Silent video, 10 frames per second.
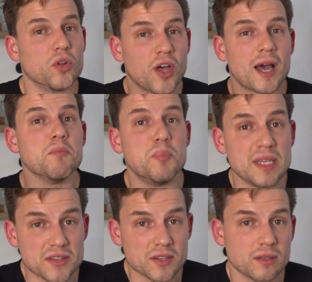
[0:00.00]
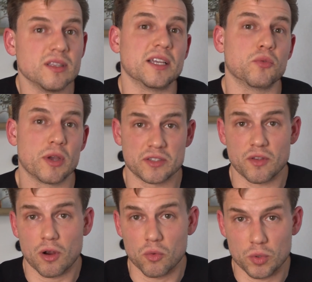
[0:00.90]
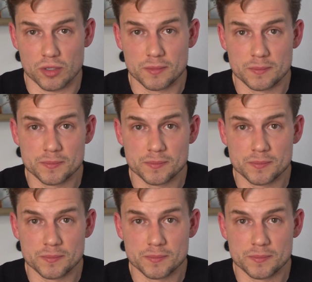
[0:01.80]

not beat like the rest of the heart will.